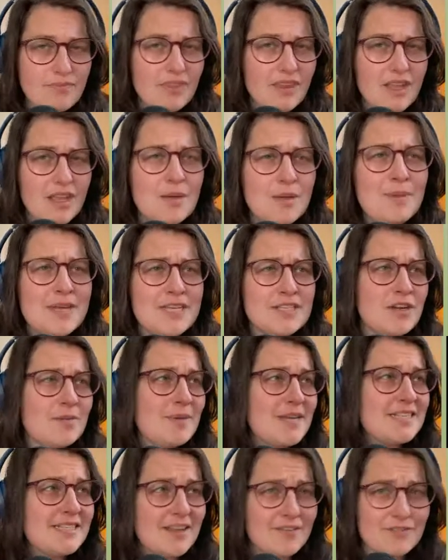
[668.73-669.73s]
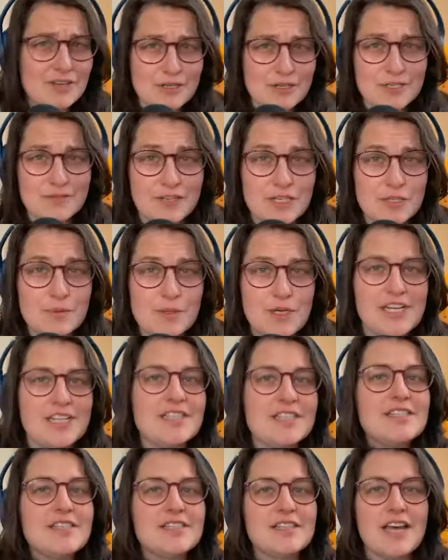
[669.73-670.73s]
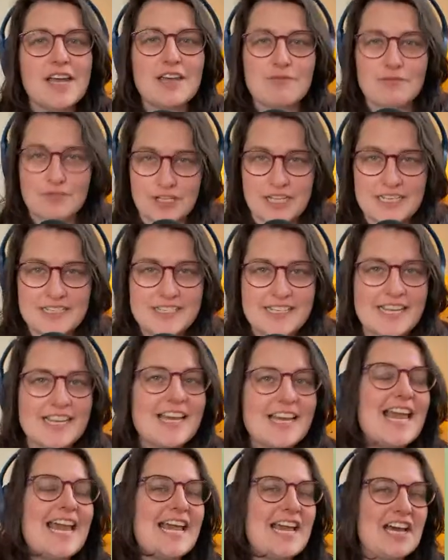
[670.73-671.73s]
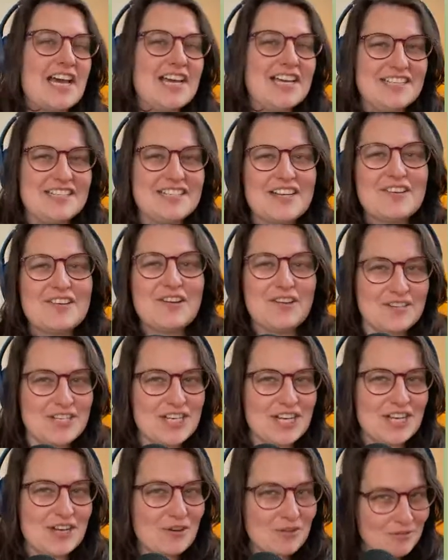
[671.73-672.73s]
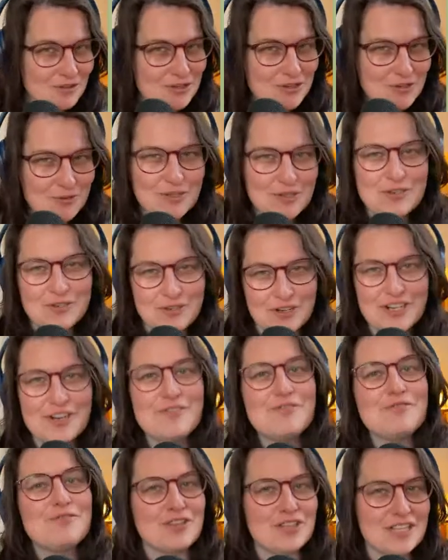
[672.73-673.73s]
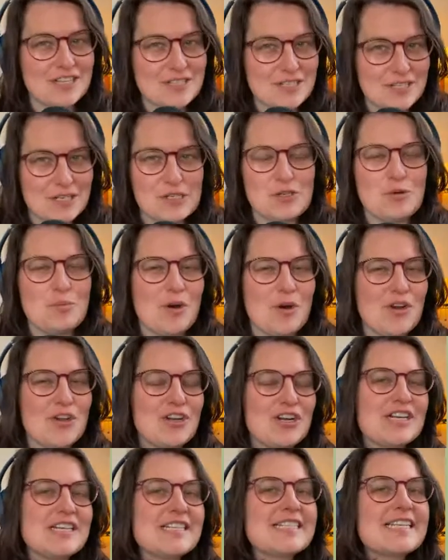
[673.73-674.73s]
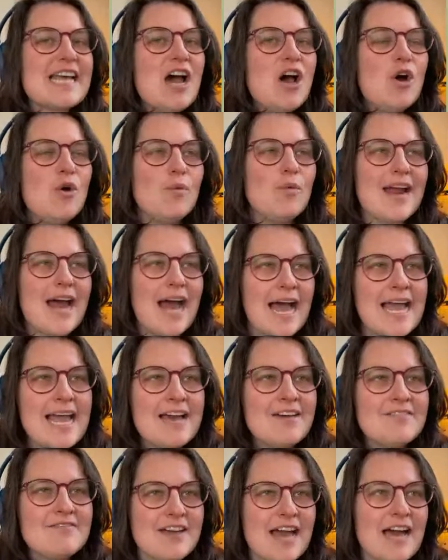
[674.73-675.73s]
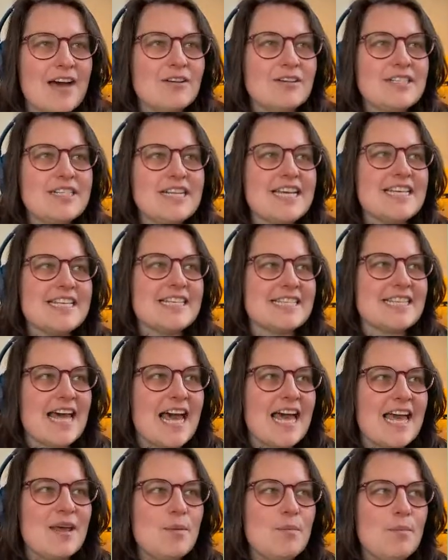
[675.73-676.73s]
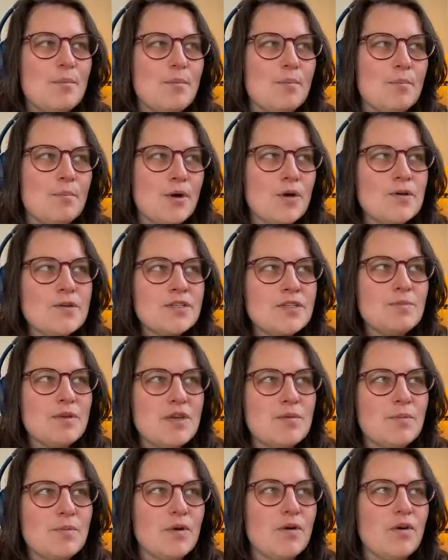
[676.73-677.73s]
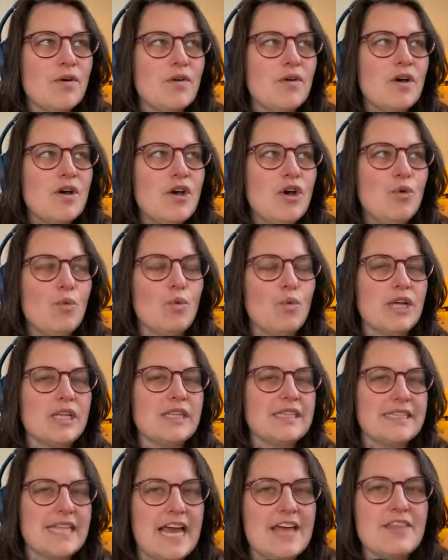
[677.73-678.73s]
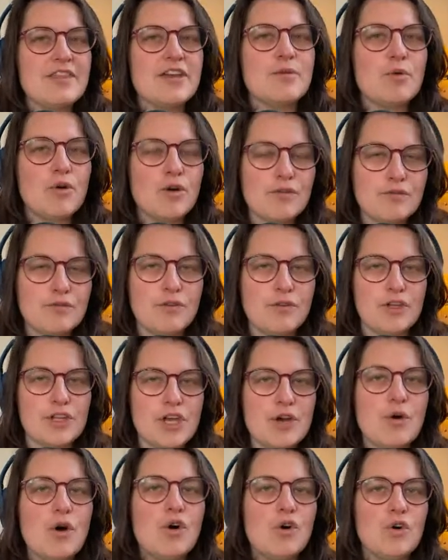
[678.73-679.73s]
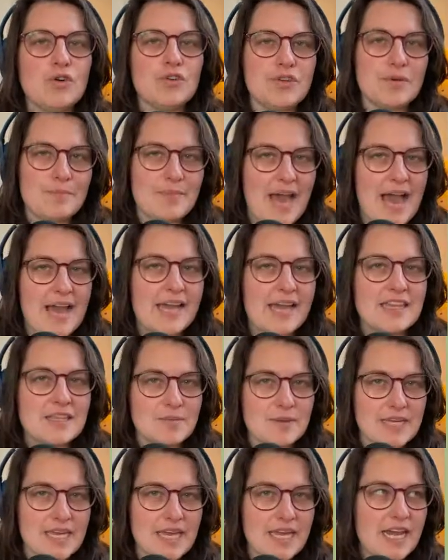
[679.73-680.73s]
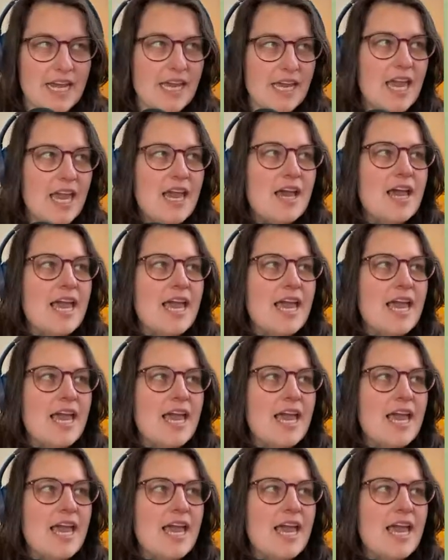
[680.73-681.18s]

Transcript: And based on my 7 years of experience freelancing and coaching over 200 freelance digital marketers, what I have found is that most people will let their portfolio hold them back at the beginning.